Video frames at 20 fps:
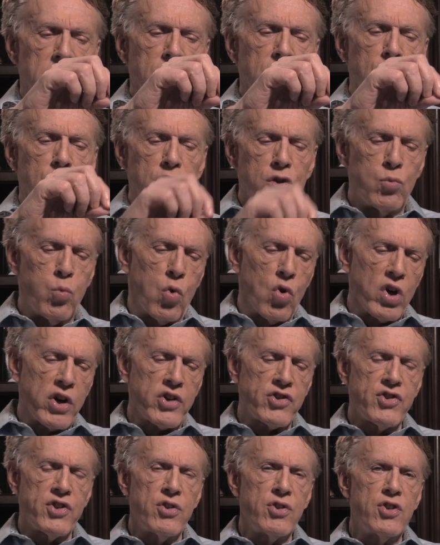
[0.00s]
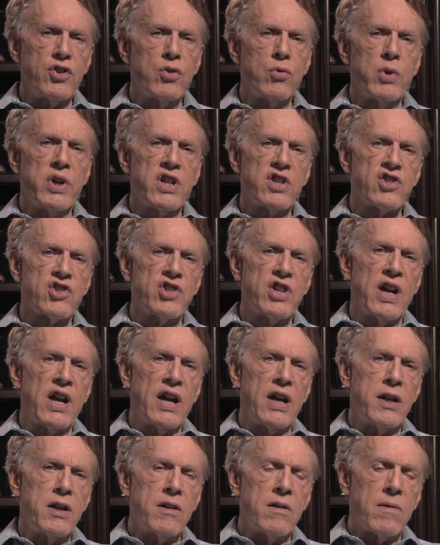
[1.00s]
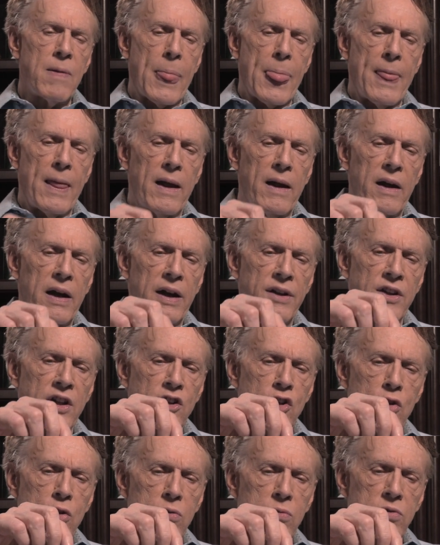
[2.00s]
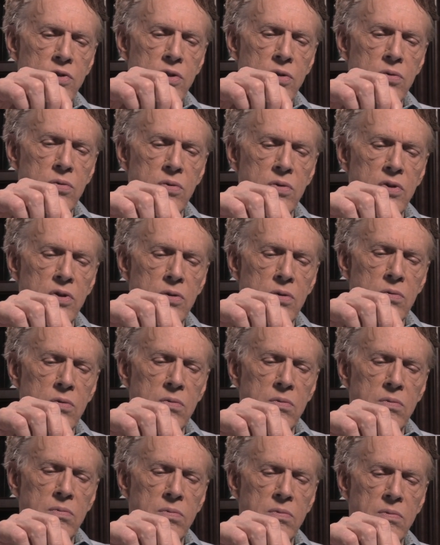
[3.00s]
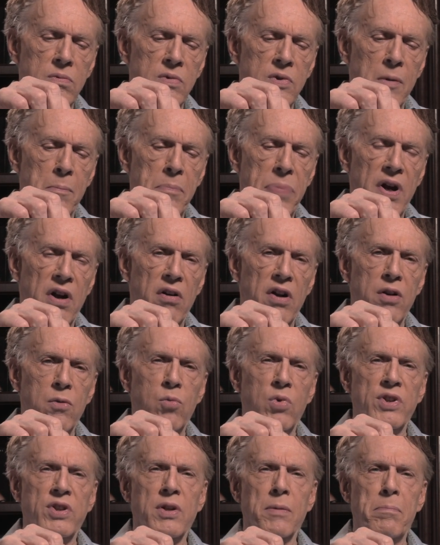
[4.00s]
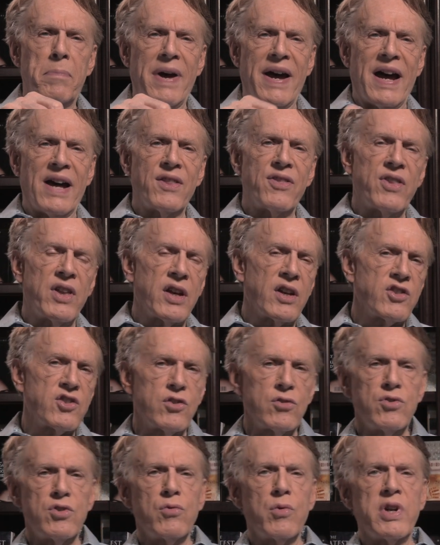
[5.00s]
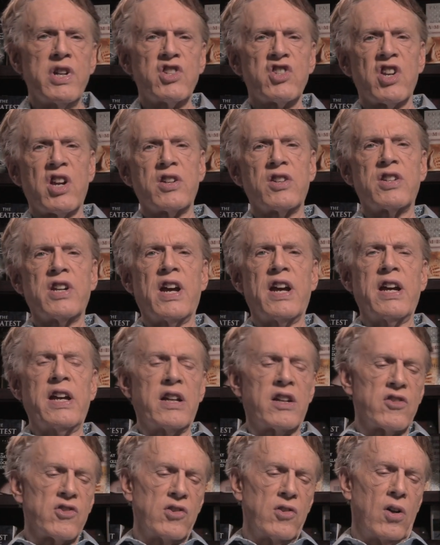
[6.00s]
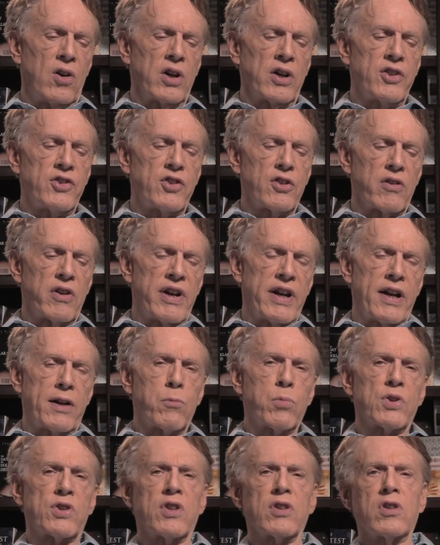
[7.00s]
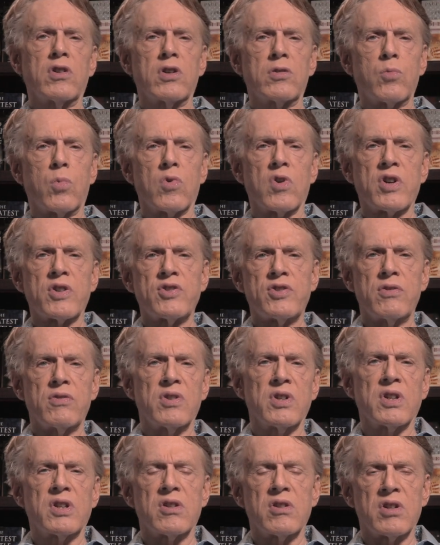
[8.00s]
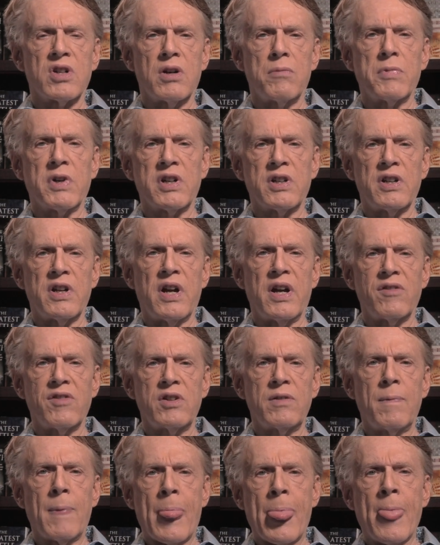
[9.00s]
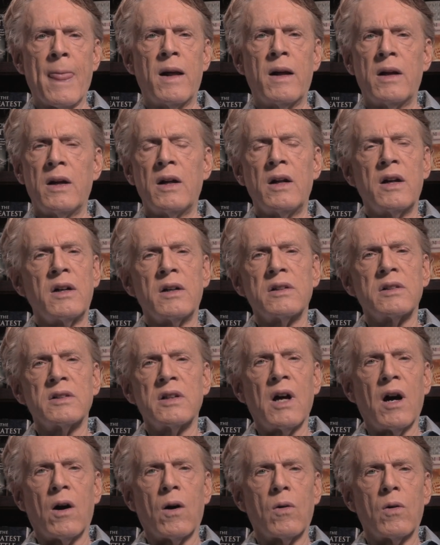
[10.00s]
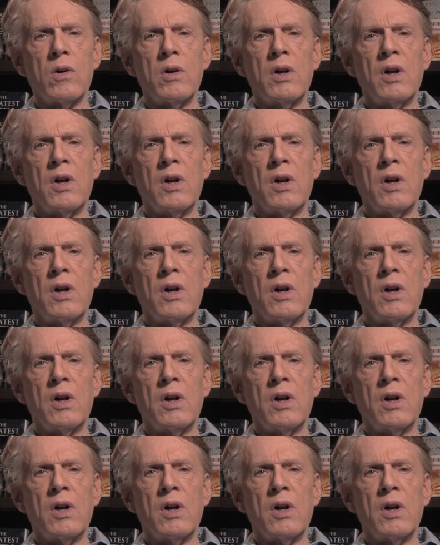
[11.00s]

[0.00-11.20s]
good works you do each day, and then you compare it with the bad things you do each day, and as long as you're ahead with the good works, you think you're coming into heaven? No.